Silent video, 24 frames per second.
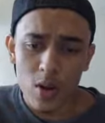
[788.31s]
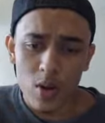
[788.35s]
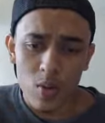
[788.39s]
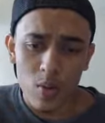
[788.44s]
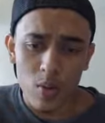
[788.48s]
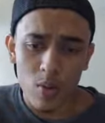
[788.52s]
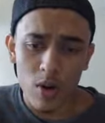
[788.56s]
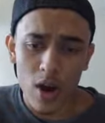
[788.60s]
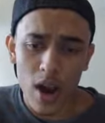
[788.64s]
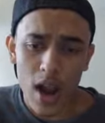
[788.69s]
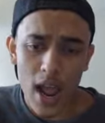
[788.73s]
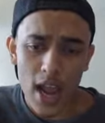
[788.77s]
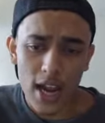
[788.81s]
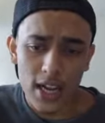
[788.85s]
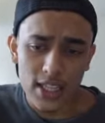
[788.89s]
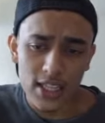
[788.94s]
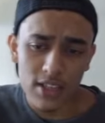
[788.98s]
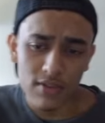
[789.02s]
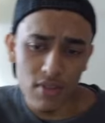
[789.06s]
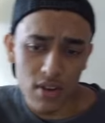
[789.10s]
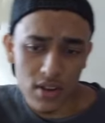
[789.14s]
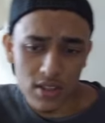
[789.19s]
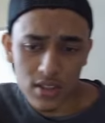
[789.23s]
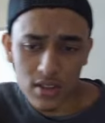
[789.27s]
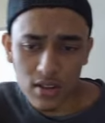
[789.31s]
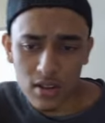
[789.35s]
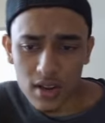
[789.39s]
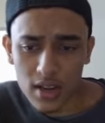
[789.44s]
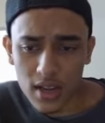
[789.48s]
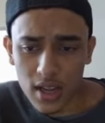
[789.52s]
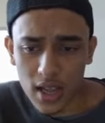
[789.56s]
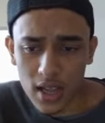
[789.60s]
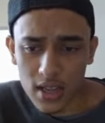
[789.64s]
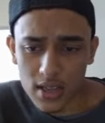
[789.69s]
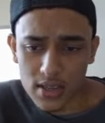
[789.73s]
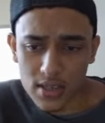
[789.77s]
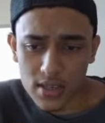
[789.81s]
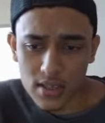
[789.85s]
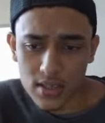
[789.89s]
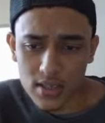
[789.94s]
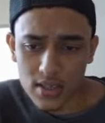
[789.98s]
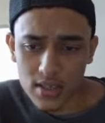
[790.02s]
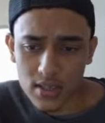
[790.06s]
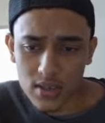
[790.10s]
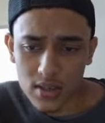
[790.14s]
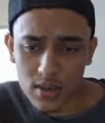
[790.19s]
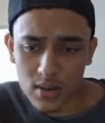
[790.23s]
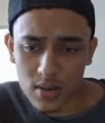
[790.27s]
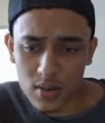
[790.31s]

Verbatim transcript: were active as long as